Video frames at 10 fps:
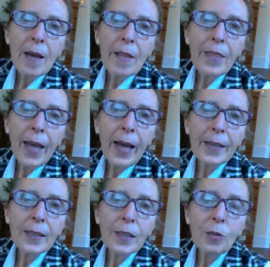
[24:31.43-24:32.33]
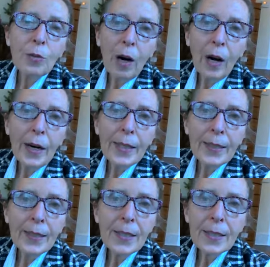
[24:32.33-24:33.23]
that you are
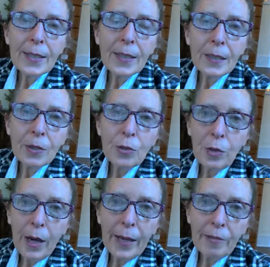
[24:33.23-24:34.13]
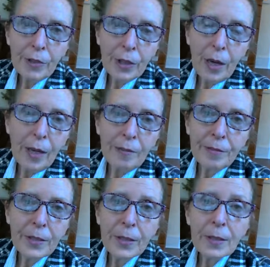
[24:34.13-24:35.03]
indeed the driver of
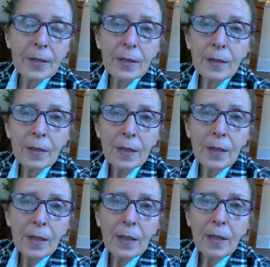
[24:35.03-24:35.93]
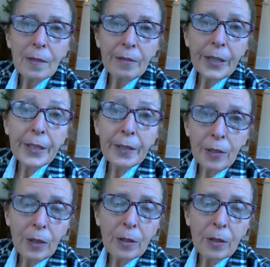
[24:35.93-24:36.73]
this vehicle.